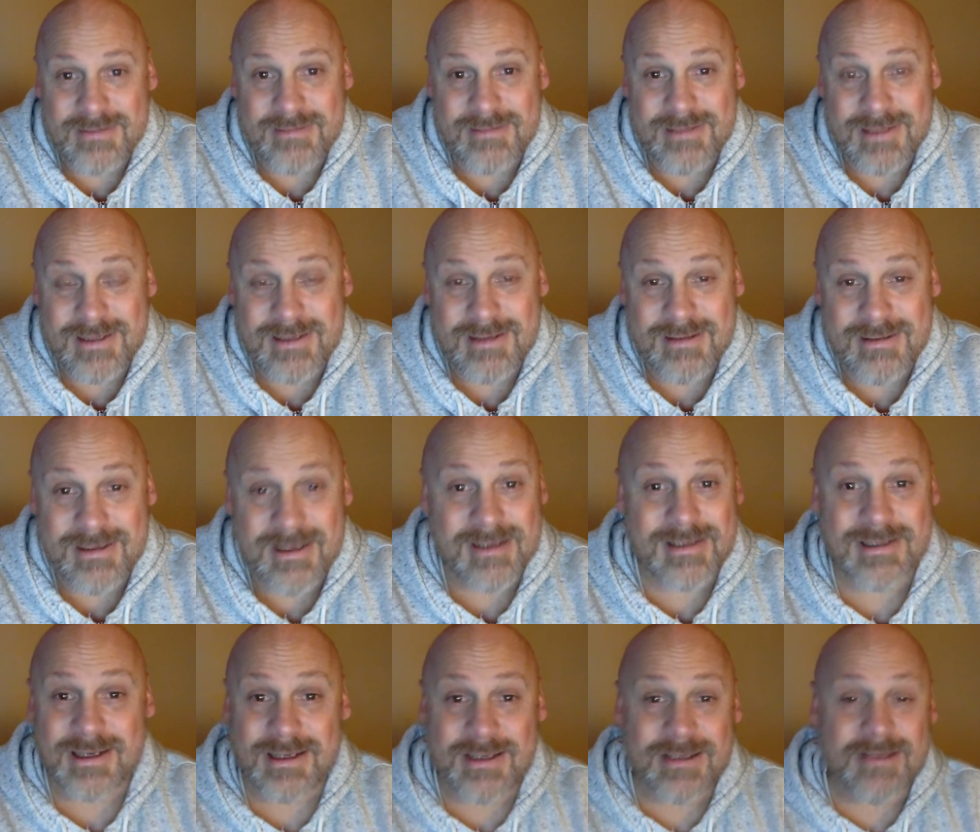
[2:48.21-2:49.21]
He does
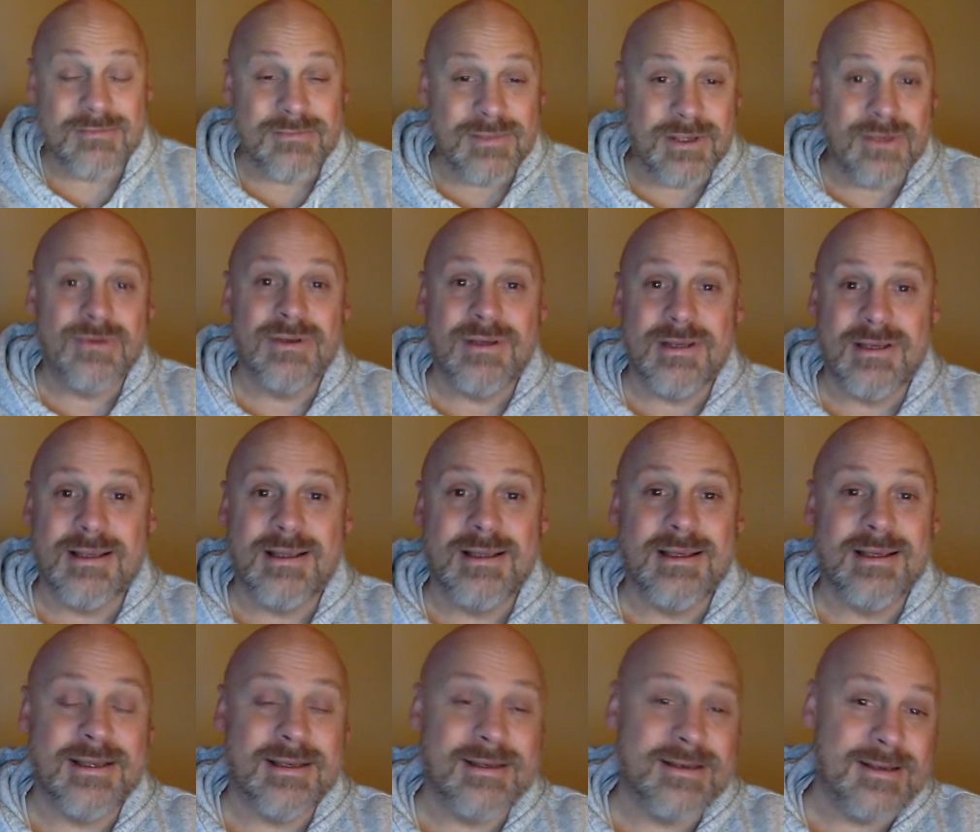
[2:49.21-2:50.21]
it in community.
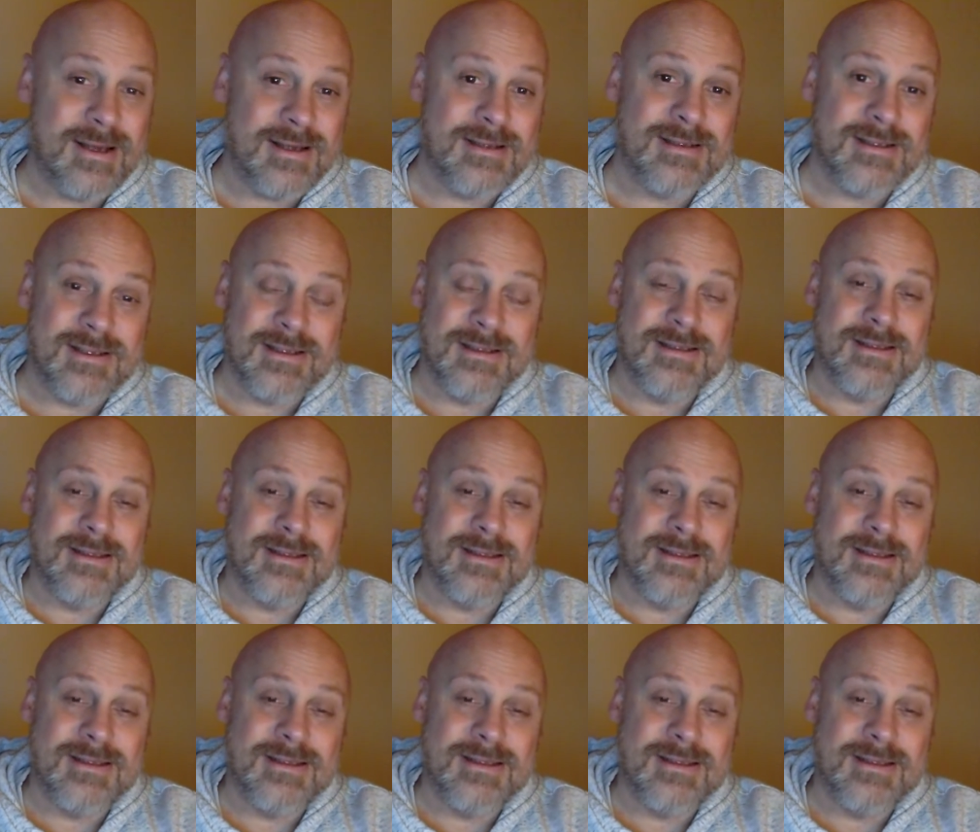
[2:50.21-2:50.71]
He does it.